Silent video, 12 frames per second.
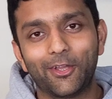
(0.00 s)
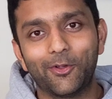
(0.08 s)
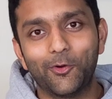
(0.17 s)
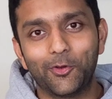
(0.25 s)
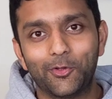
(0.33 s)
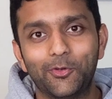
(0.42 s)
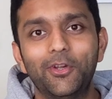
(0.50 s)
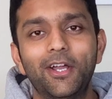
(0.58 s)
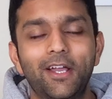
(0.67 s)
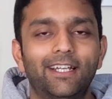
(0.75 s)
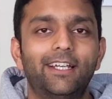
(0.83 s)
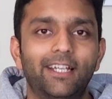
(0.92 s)
to go to.
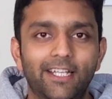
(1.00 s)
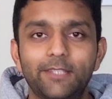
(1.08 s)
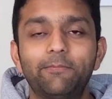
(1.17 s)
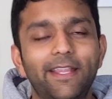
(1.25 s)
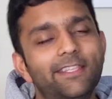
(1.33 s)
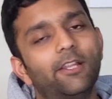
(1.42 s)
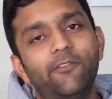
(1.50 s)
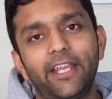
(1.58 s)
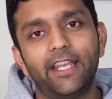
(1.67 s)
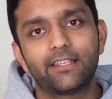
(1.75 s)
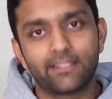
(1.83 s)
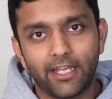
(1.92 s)
It's
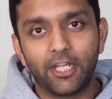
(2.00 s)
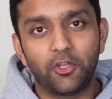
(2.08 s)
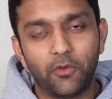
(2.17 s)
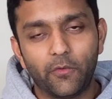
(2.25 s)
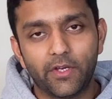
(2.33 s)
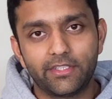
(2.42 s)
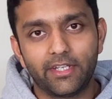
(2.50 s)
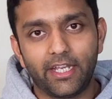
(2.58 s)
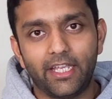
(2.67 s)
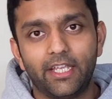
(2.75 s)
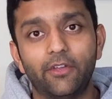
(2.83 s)
Pennsylvania State University,